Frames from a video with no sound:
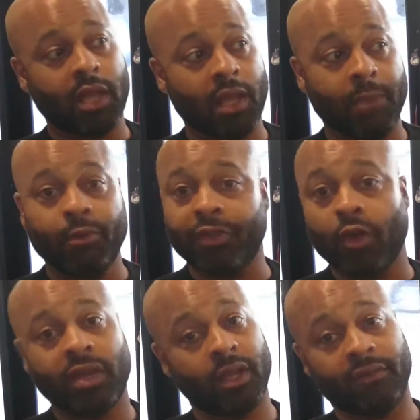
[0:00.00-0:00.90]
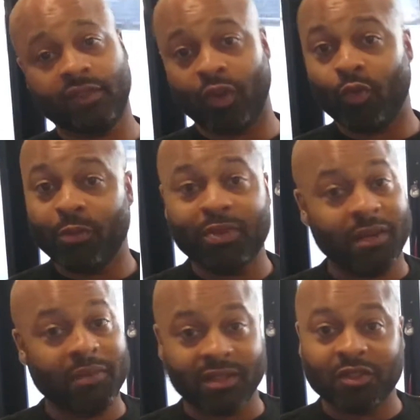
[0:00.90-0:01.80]
April 30th. So we pretty
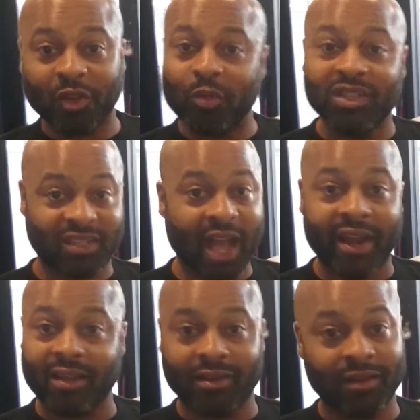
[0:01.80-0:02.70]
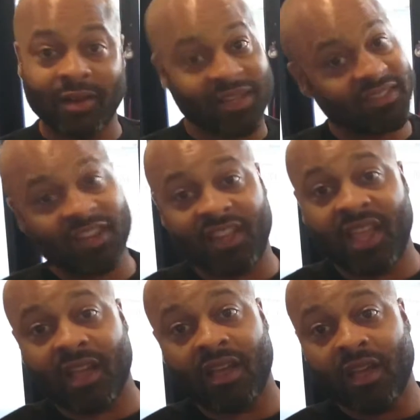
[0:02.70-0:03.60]
much we shot it and in less than a year